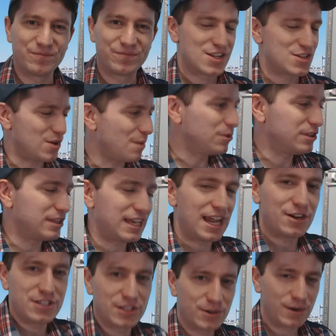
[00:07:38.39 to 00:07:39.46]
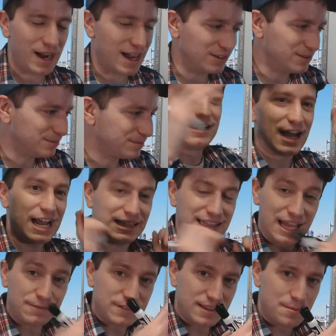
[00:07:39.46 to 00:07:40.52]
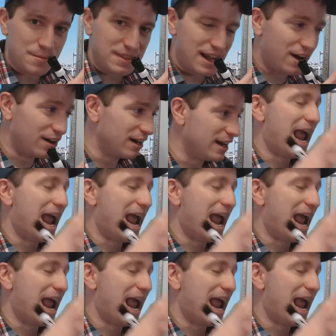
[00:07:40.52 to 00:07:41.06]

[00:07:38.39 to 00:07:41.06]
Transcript: So I put the carrots on the ground, I left them there,